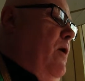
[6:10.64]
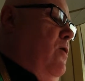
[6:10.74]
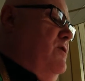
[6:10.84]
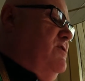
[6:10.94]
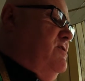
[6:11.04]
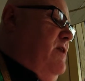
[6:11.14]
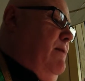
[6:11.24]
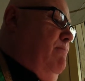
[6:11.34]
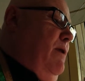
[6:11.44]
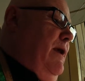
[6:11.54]
are a
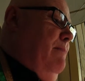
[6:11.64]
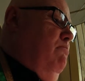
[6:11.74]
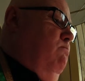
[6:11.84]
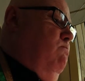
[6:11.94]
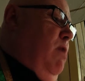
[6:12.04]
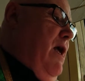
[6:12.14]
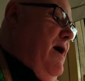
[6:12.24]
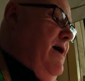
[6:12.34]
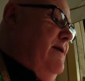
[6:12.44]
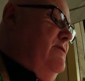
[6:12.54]
stumbling
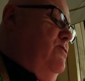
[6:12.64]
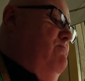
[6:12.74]
block to